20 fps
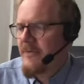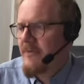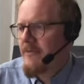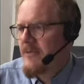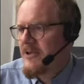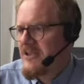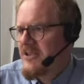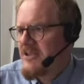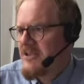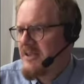
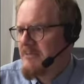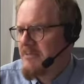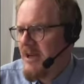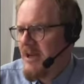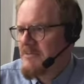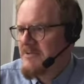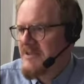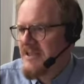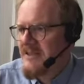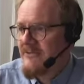which is
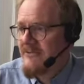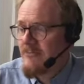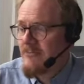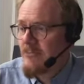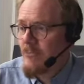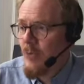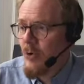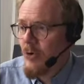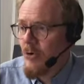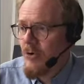perhaps even
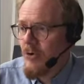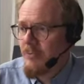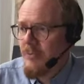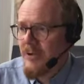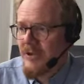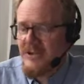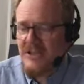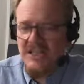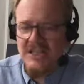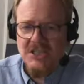more
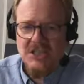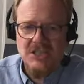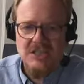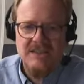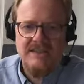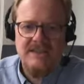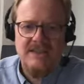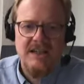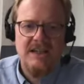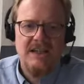
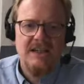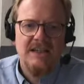pernicious,